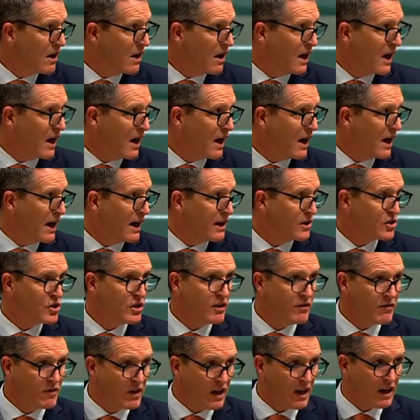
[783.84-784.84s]
are
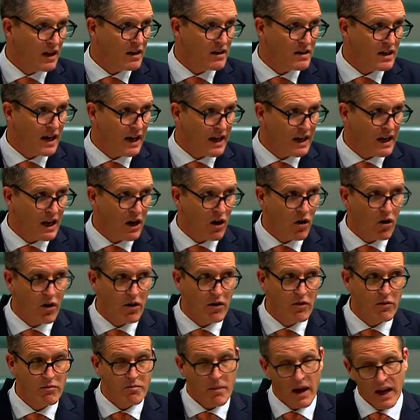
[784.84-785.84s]
shifting and
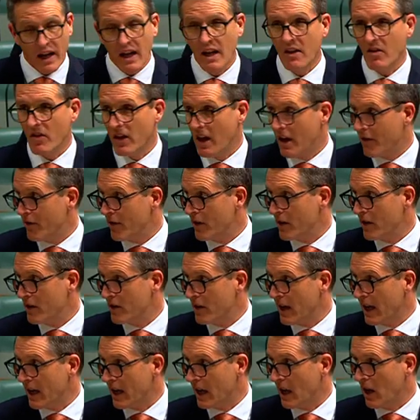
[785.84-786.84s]
making the effort and
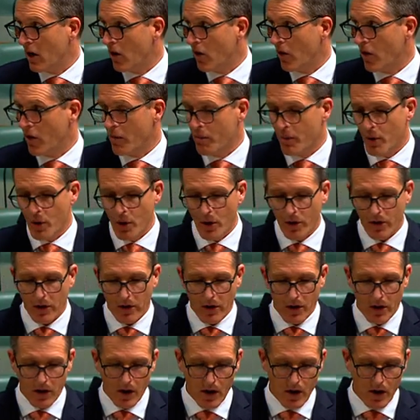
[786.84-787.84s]
taking on the
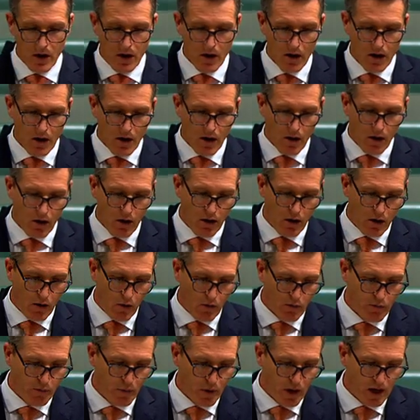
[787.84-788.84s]
burden
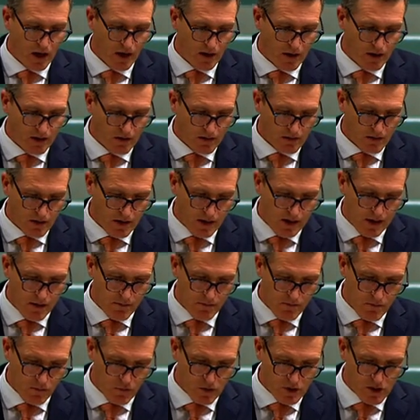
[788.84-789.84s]
of being
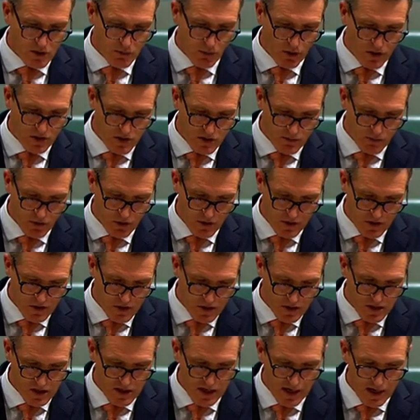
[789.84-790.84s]
responsible and
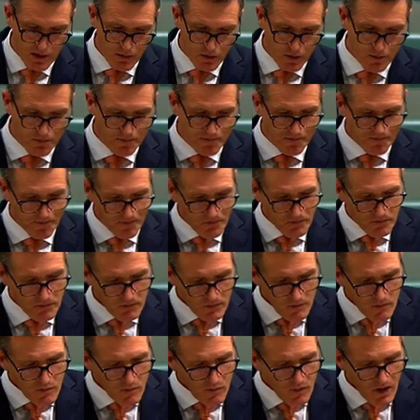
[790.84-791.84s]
sustainable.
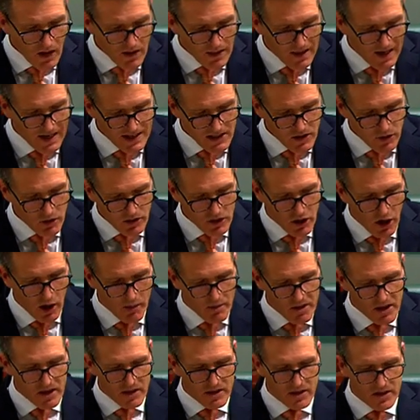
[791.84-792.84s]
Last
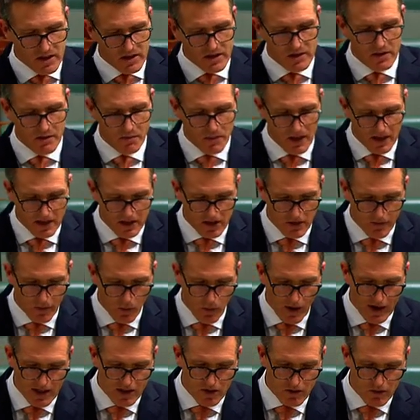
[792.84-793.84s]
October, the Assistant Minister for
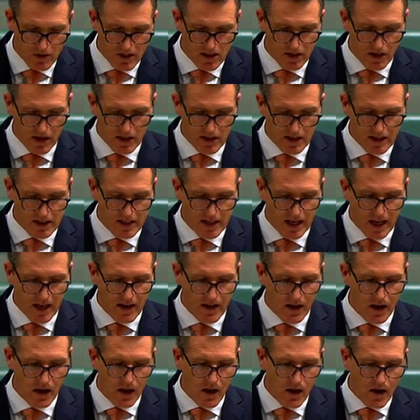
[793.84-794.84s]
Waste and Recycling
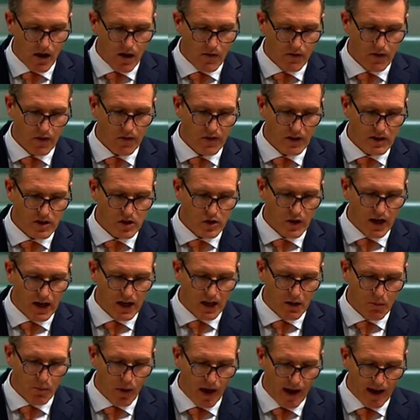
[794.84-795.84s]
said that the
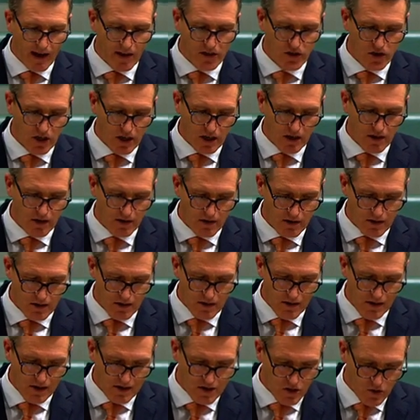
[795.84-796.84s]
Australian
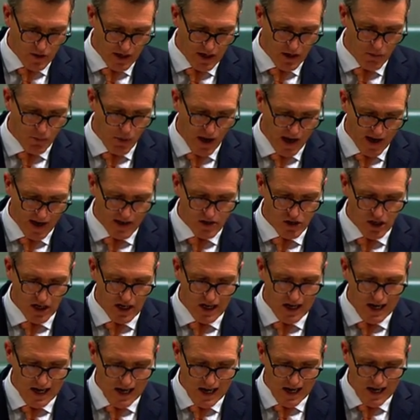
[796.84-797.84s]
Packaging
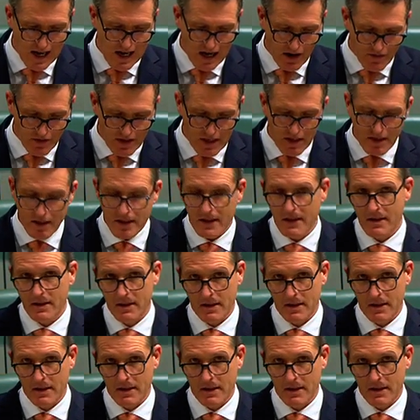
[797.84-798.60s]
Covenant,